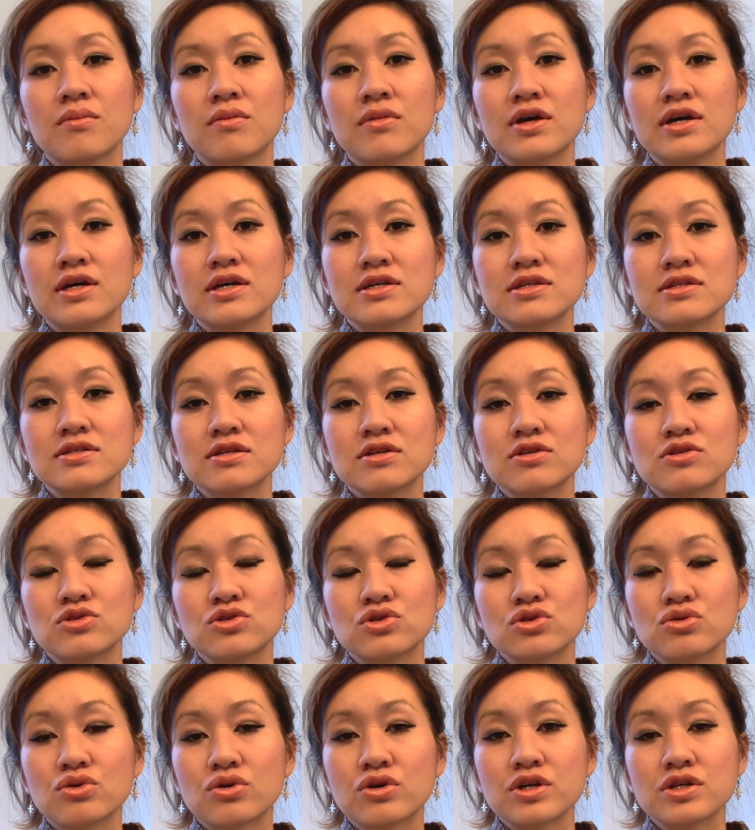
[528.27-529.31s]
Is in
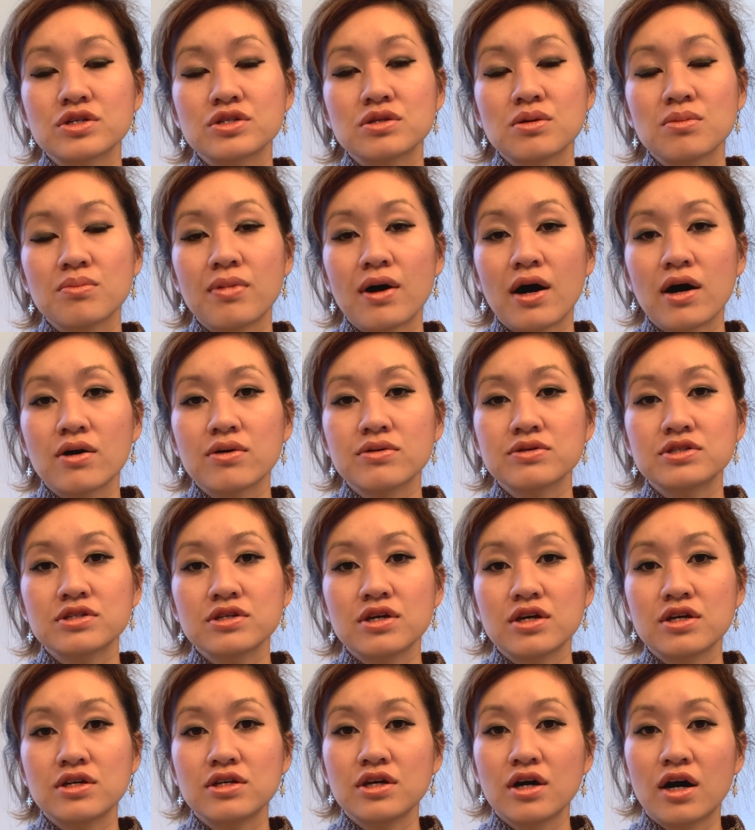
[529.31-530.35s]
short, it's about
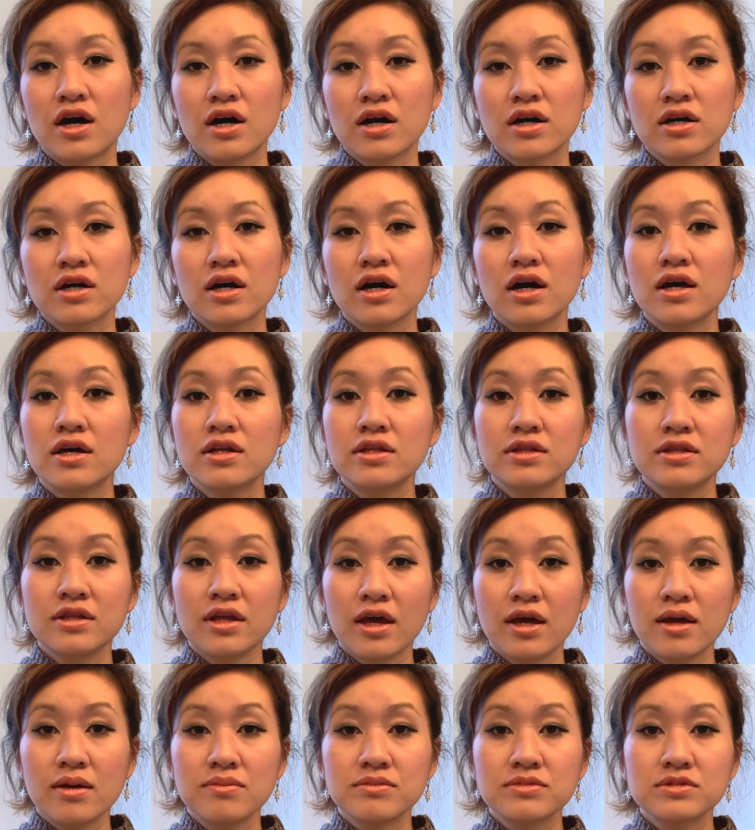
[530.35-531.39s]
a young
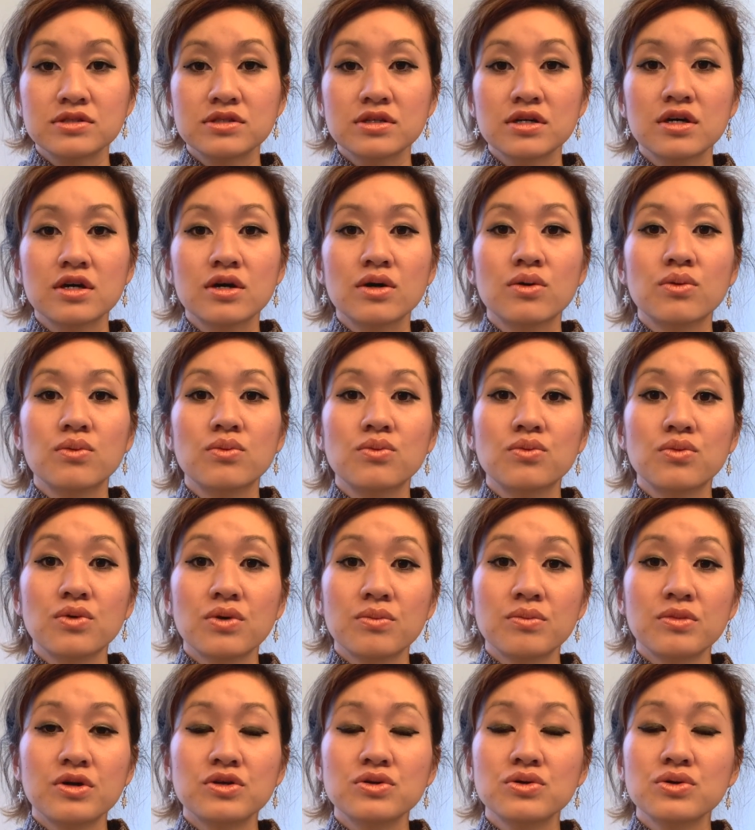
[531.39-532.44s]
unnamed
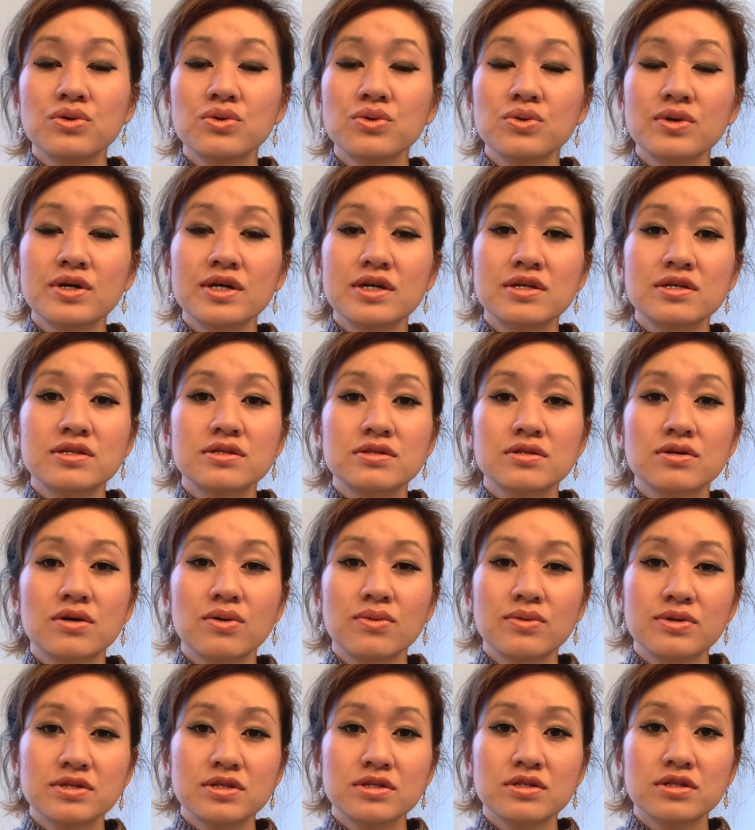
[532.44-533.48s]
woman who is
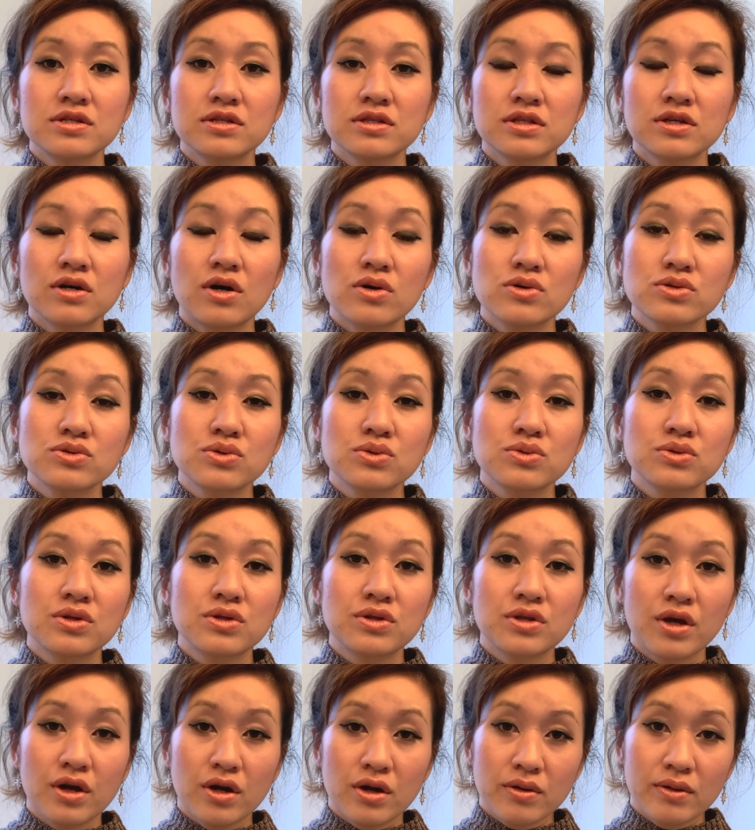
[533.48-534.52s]
coincidentally also the
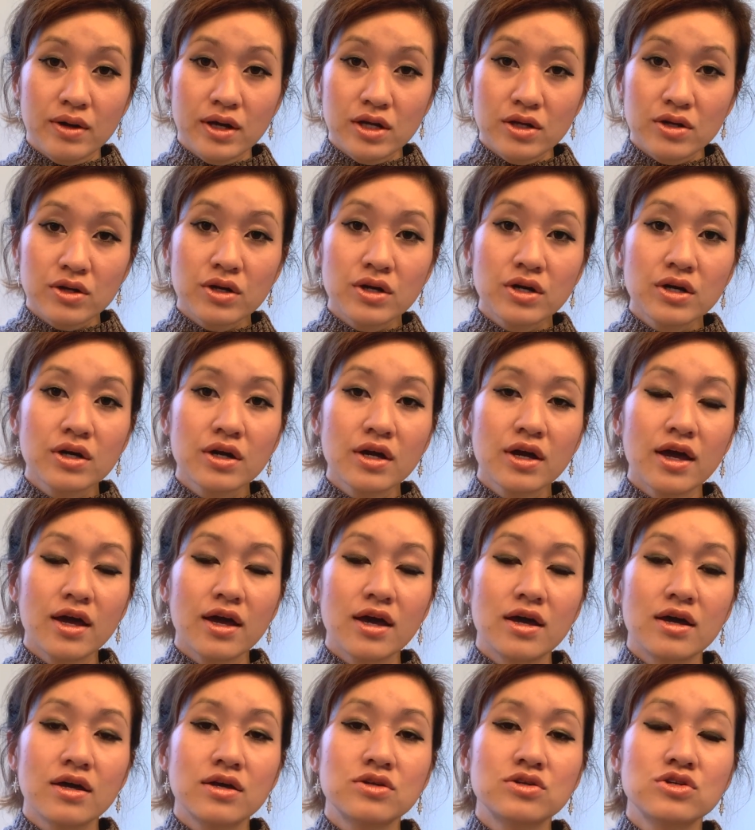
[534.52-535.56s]
narrator,
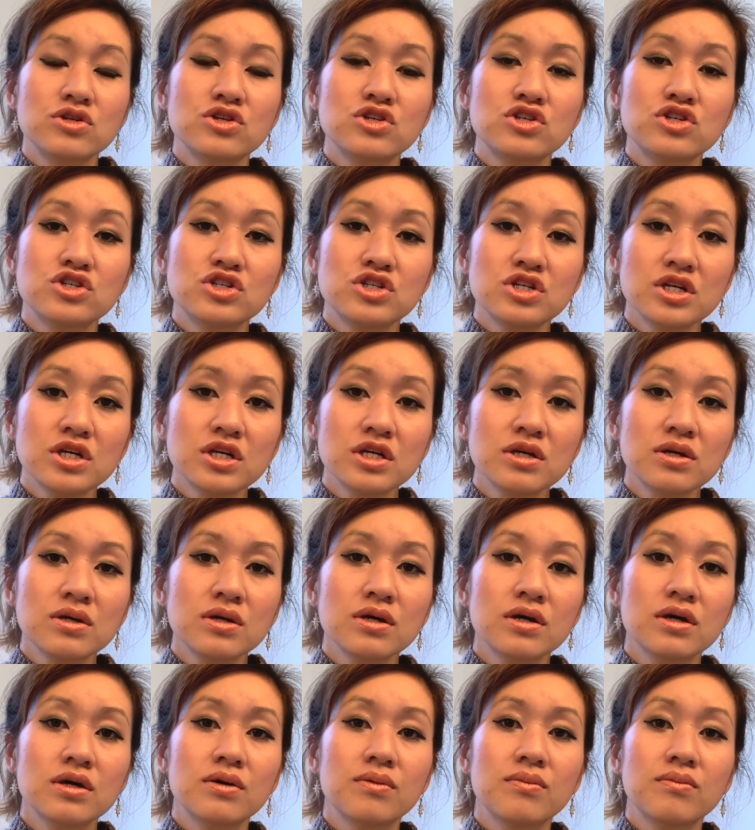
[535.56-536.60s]
and
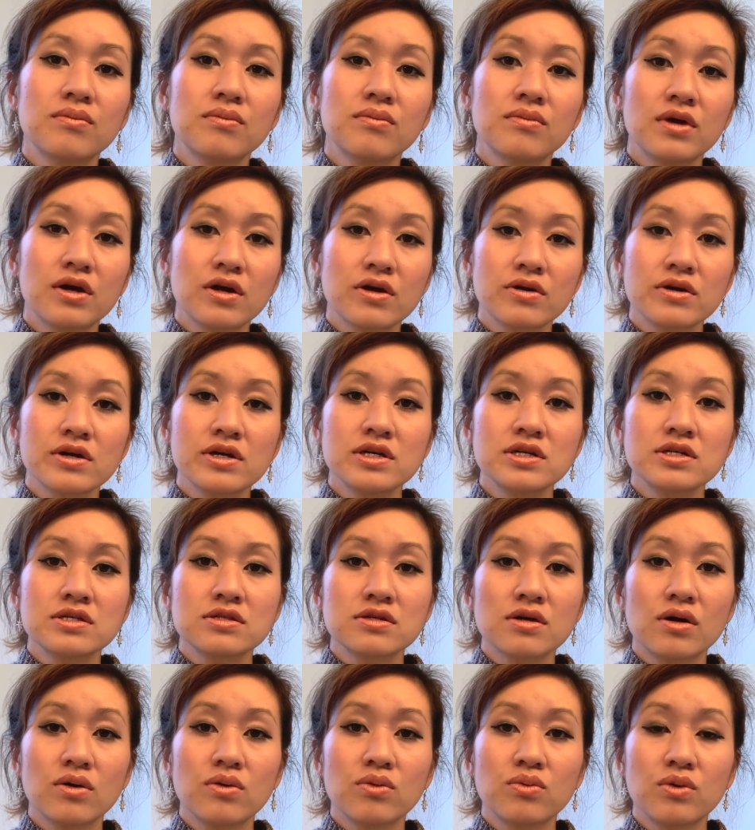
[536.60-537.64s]
she marries
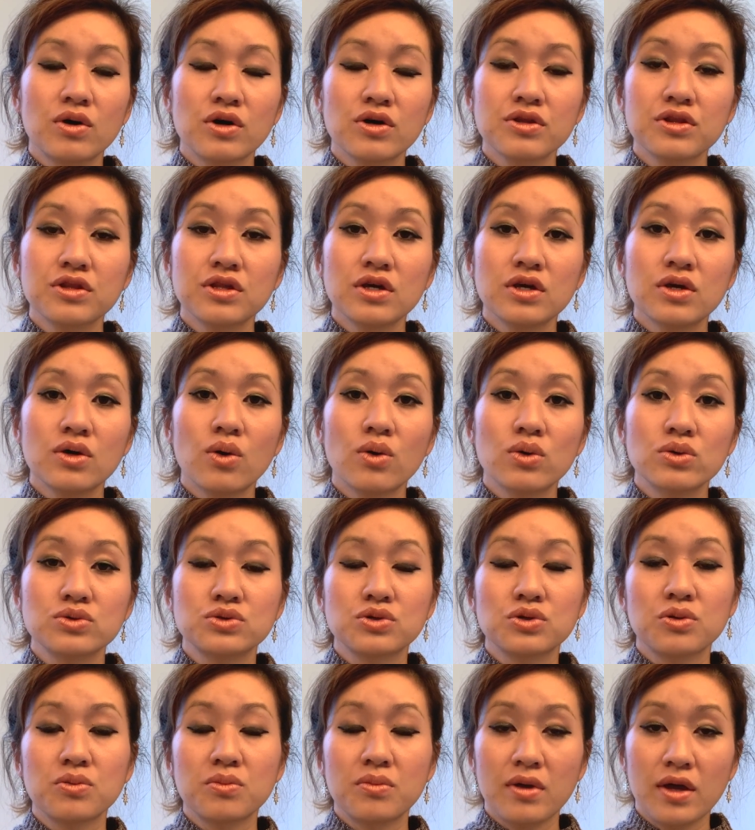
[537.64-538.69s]
a wealthy
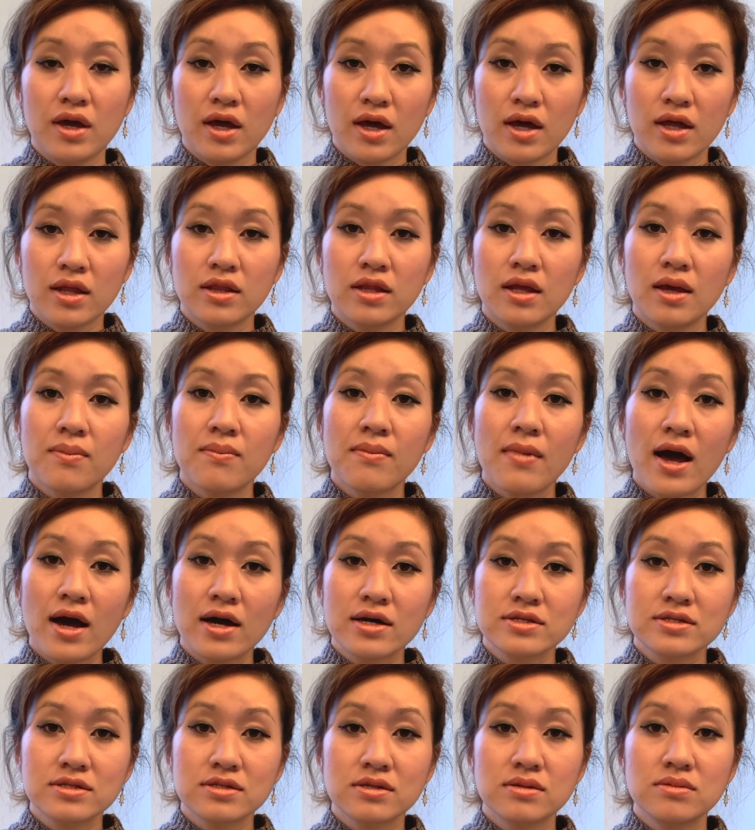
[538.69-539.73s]
older man named
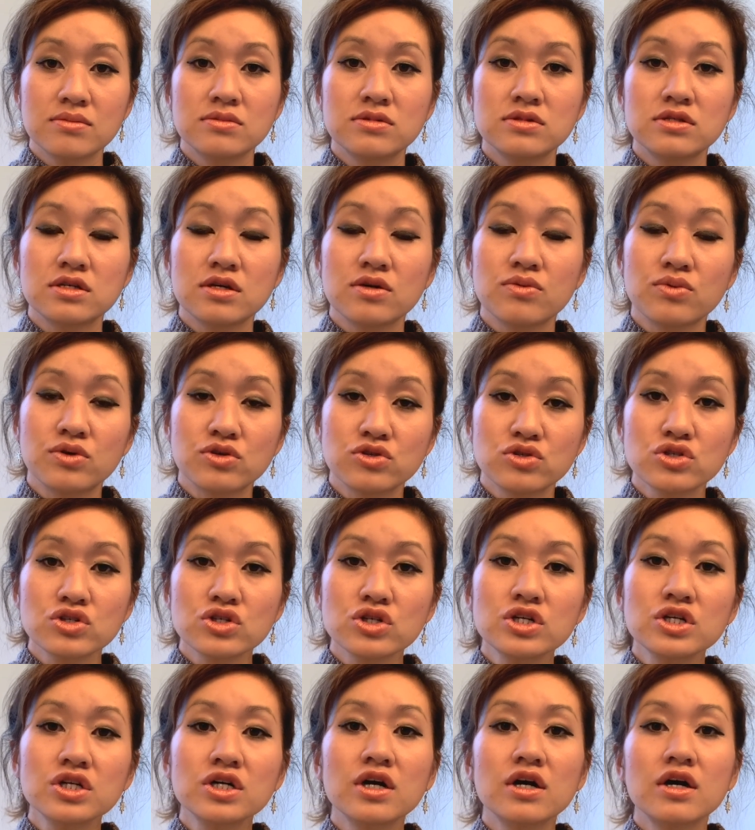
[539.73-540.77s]
Maxim de
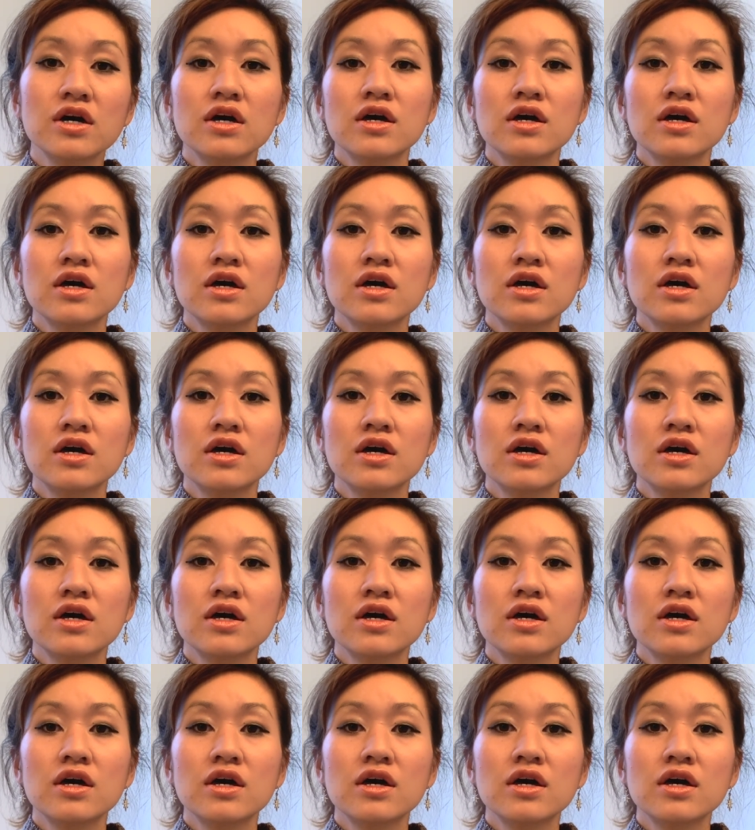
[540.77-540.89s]
Winter.